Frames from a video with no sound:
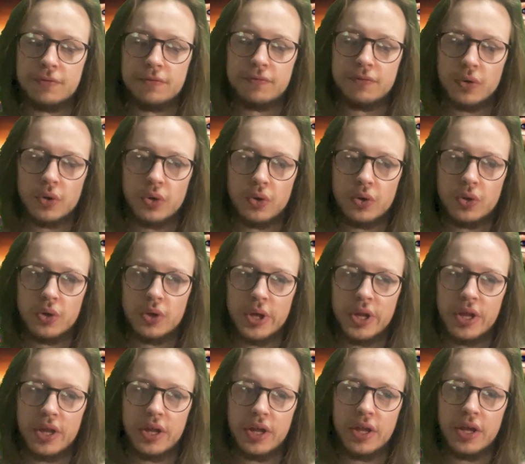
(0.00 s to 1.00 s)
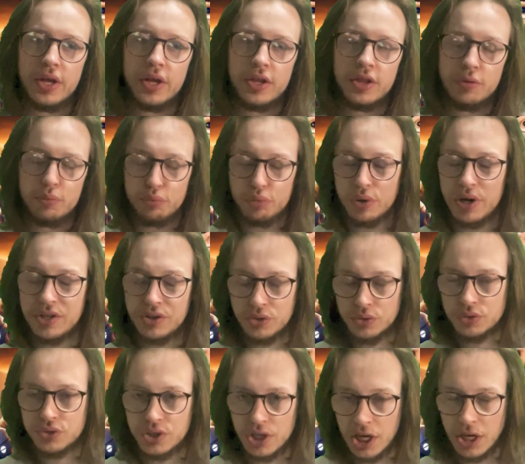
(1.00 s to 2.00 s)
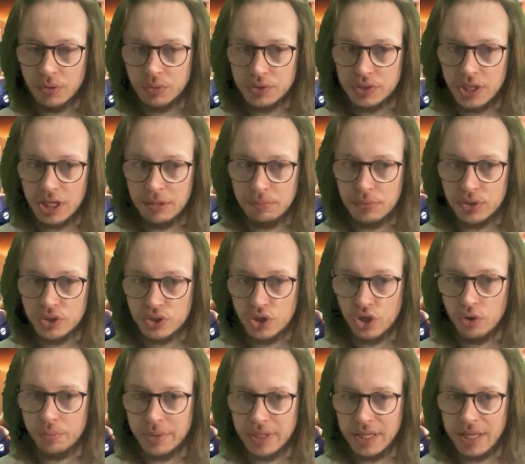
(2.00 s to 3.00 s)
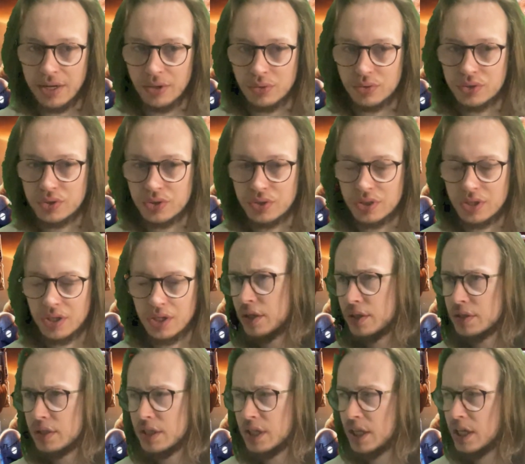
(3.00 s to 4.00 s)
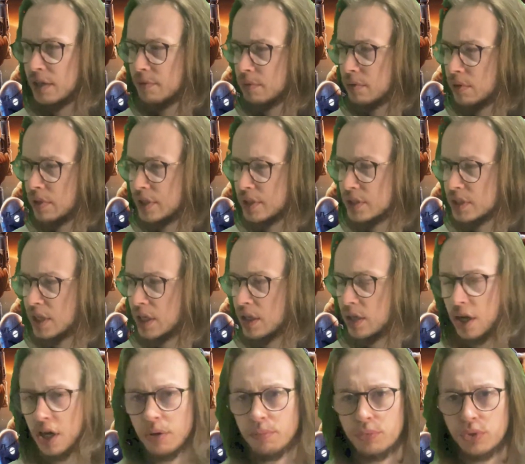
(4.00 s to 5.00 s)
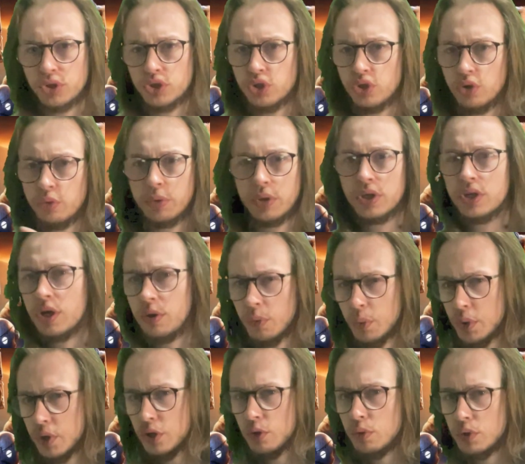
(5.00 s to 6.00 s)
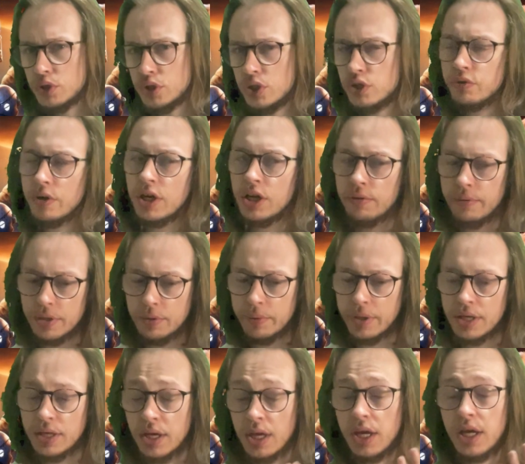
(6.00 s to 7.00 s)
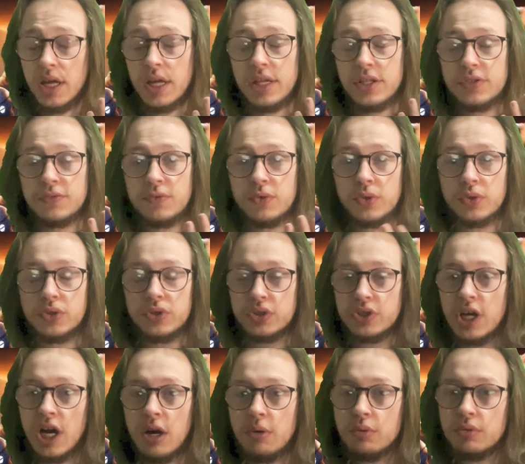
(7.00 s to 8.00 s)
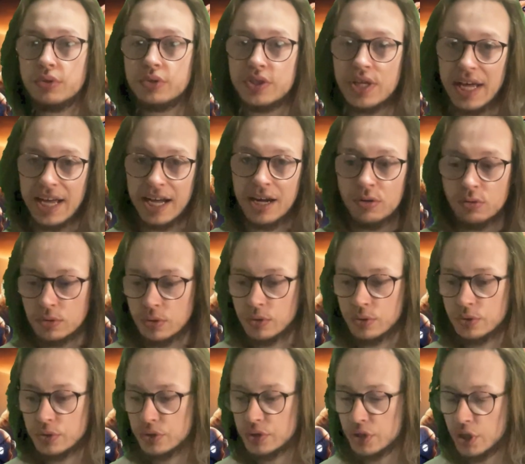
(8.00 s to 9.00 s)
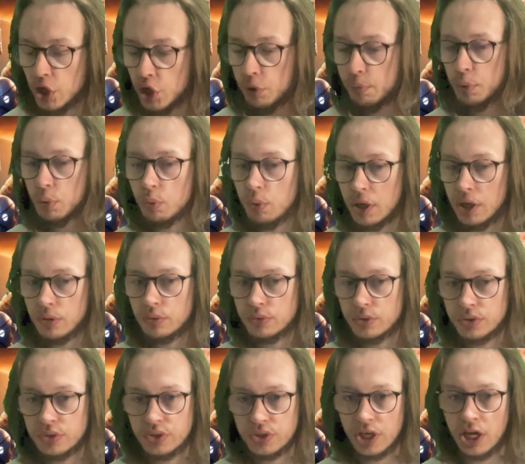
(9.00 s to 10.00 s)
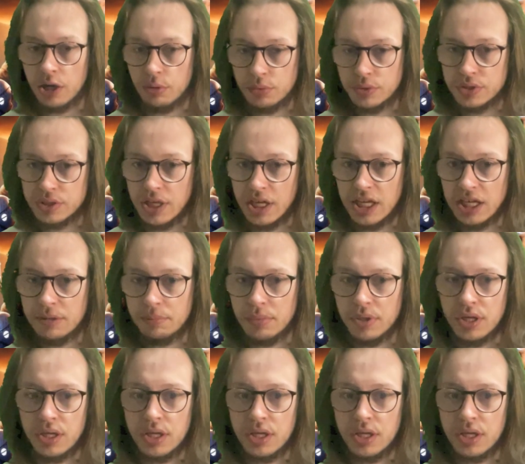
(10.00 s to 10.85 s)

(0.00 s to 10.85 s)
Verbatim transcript: for the brand new Star Wars game that's coming out. Did they give a release date? I'm not sure. We're going to watch the trailer anyway. It's for Star Wars Outlaws, the open world Star Wars game